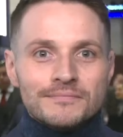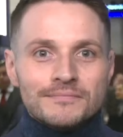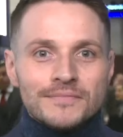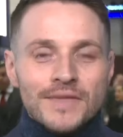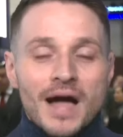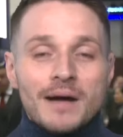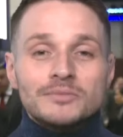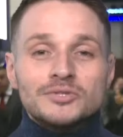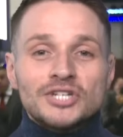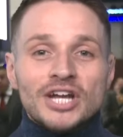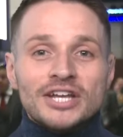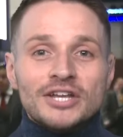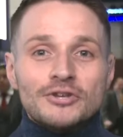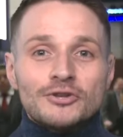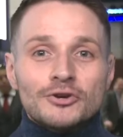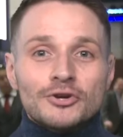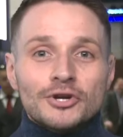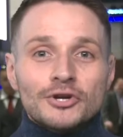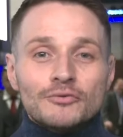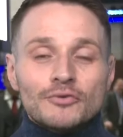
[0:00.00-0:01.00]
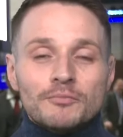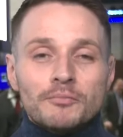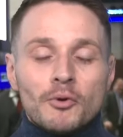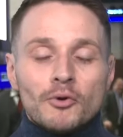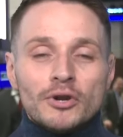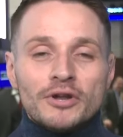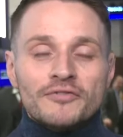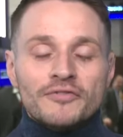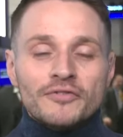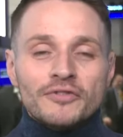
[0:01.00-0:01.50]
I'm J.D. Durkin
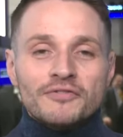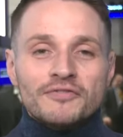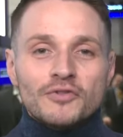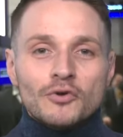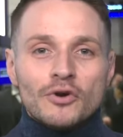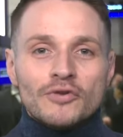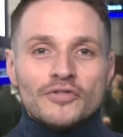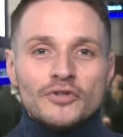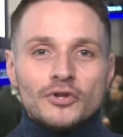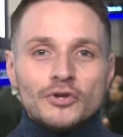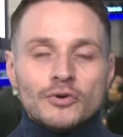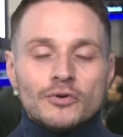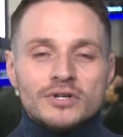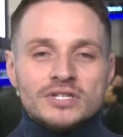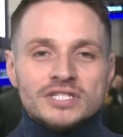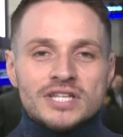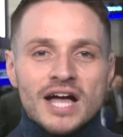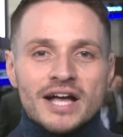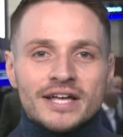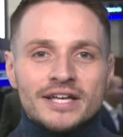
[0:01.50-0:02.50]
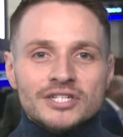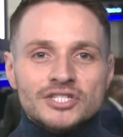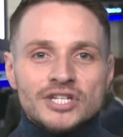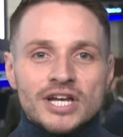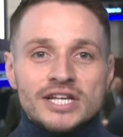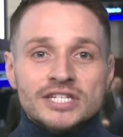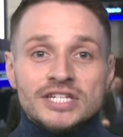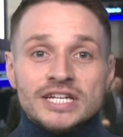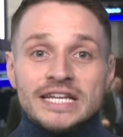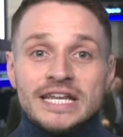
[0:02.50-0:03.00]
reporting from the floor of the New York Stock
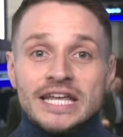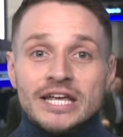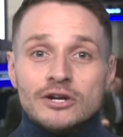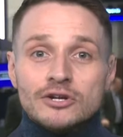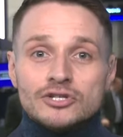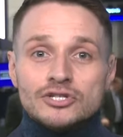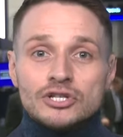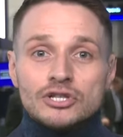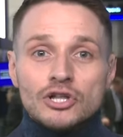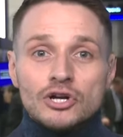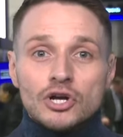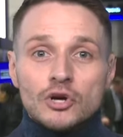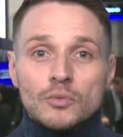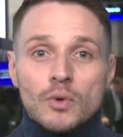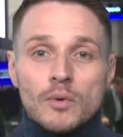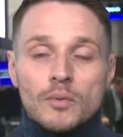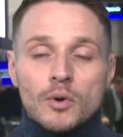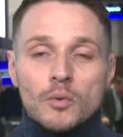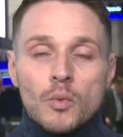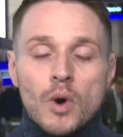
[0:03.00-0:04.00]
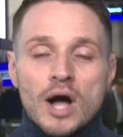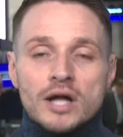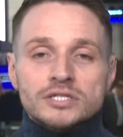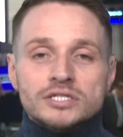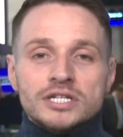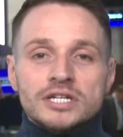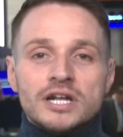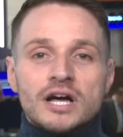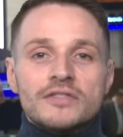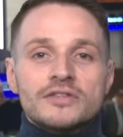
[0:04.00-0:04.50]
Exchange, and here's a look at what we're
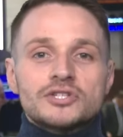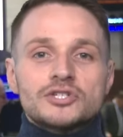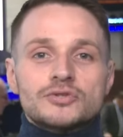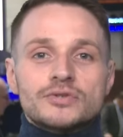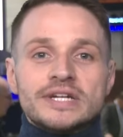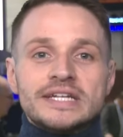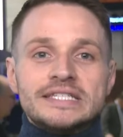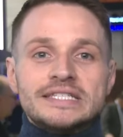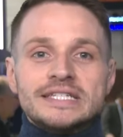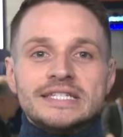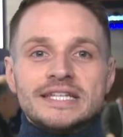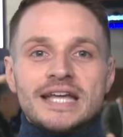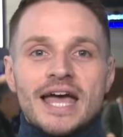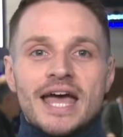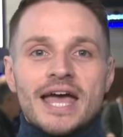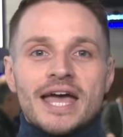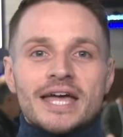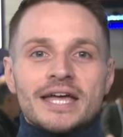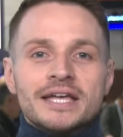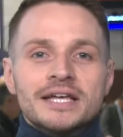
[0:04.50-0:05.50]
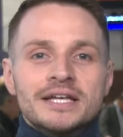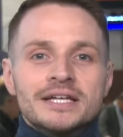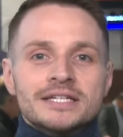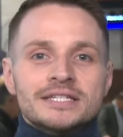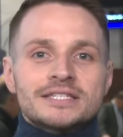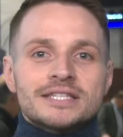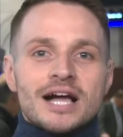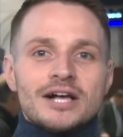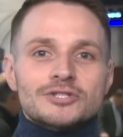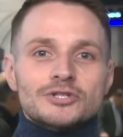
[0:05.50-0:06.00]
watching on TheStreet today.
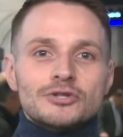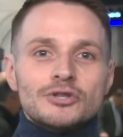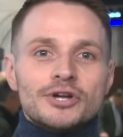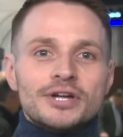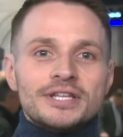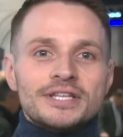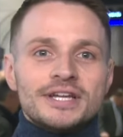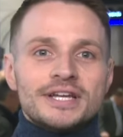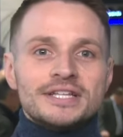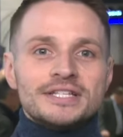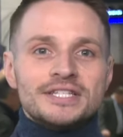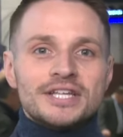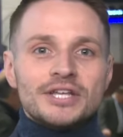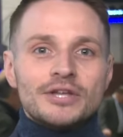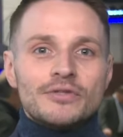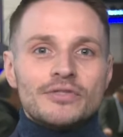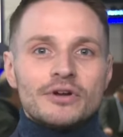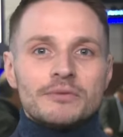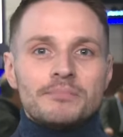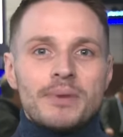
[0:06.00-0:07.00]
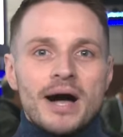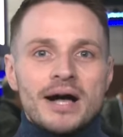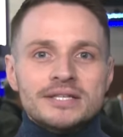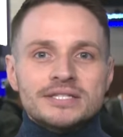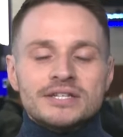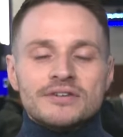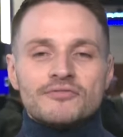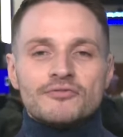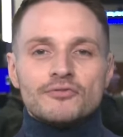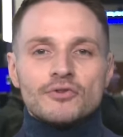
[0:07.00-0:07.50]
Stocks are looking to continue their
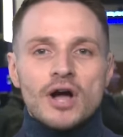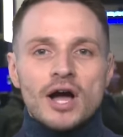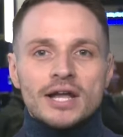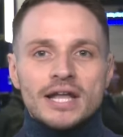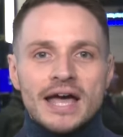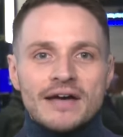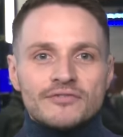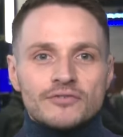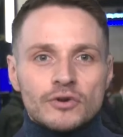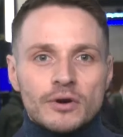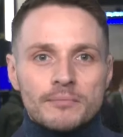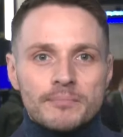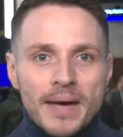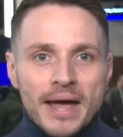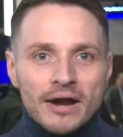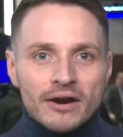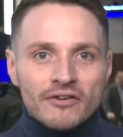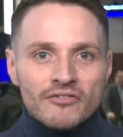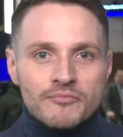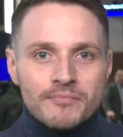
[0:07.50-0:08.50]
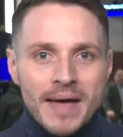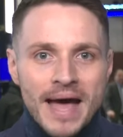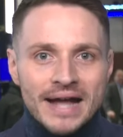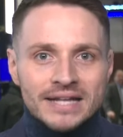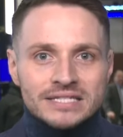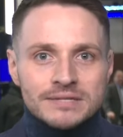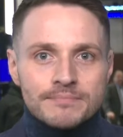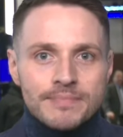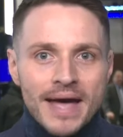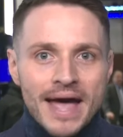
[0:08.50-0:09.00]
positive run after a pair of
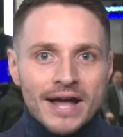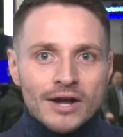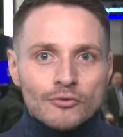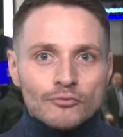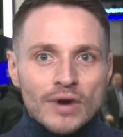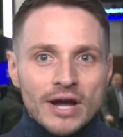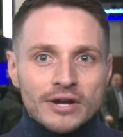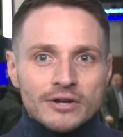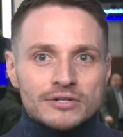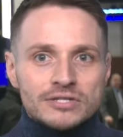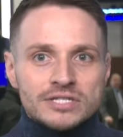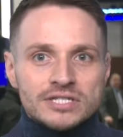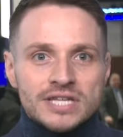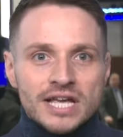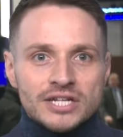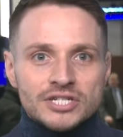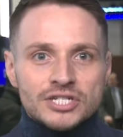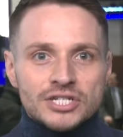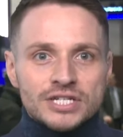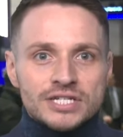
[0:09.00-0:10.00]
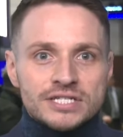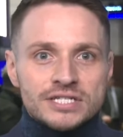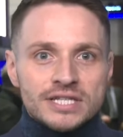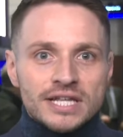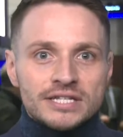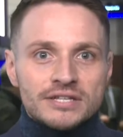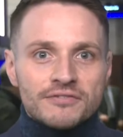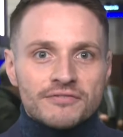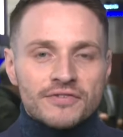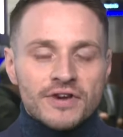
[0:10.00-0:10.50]
back-to-back record sessions
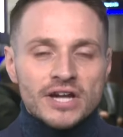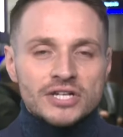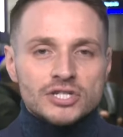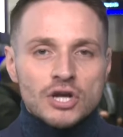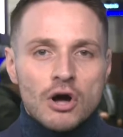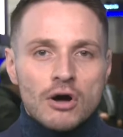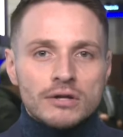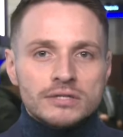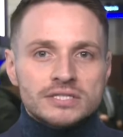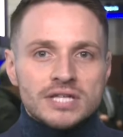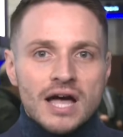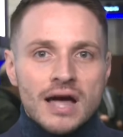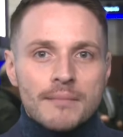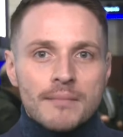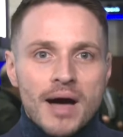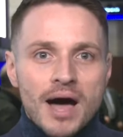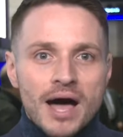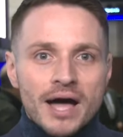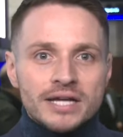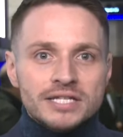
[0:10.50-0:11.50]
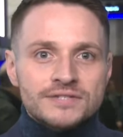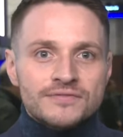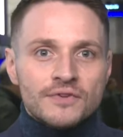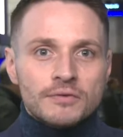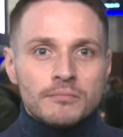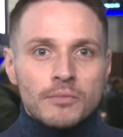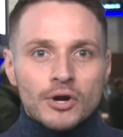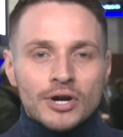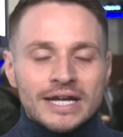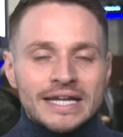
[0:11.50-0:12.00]
led to fresh all-time highs
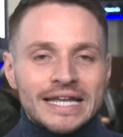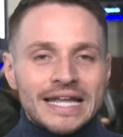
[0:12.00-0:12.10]
for market